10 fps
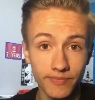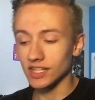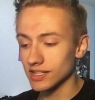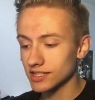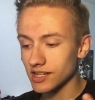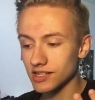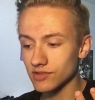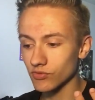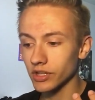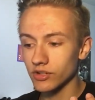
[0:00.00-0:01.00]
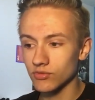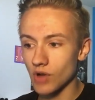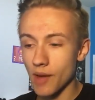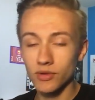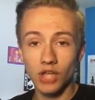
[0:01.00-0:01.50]
He sees this really,
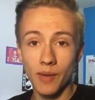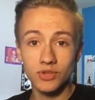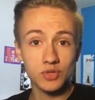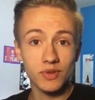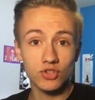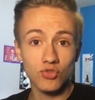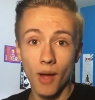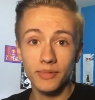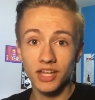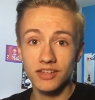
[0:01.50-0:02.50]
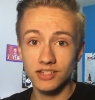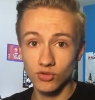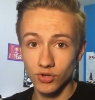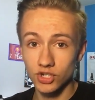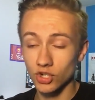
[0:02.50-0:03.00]
I'm assuming, traumatizing
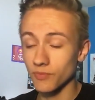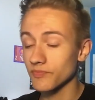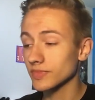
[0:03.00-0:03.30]
creature,